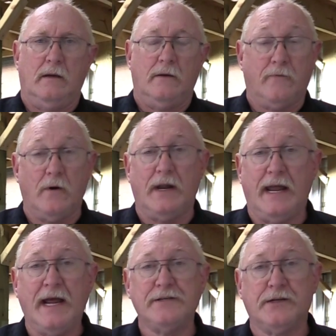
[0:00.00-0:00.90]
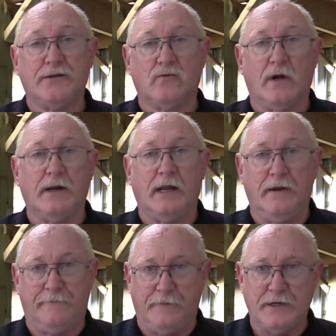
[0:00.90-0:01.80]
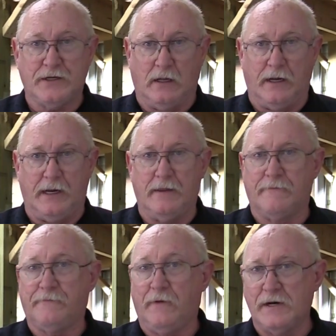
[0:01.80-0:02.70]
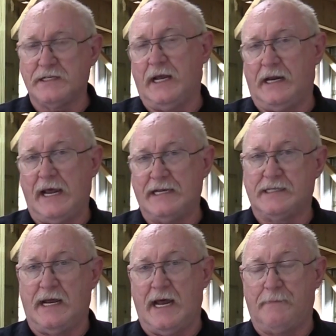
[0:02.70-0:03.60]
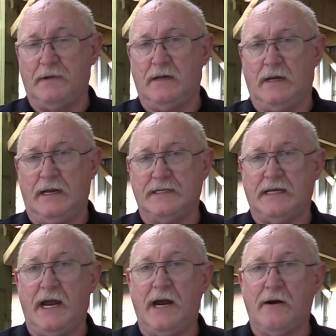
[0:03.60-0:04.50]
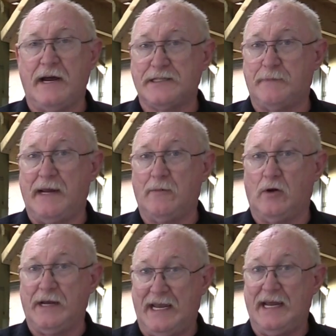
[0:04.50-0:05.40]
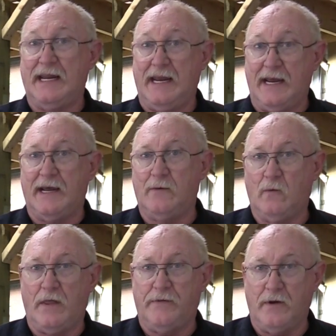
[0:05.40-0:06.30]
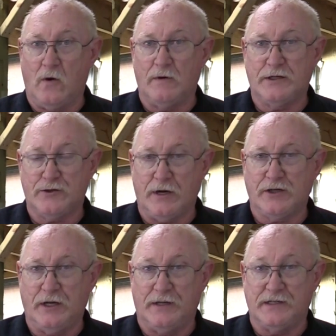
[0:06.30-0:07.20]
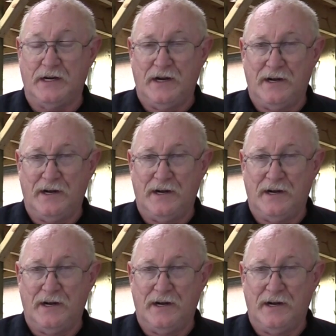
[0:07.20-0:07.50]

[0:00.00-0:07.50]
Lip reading: For an engine to run efficiently, the first thing that has to happen is air has to be able to get in with no restrictions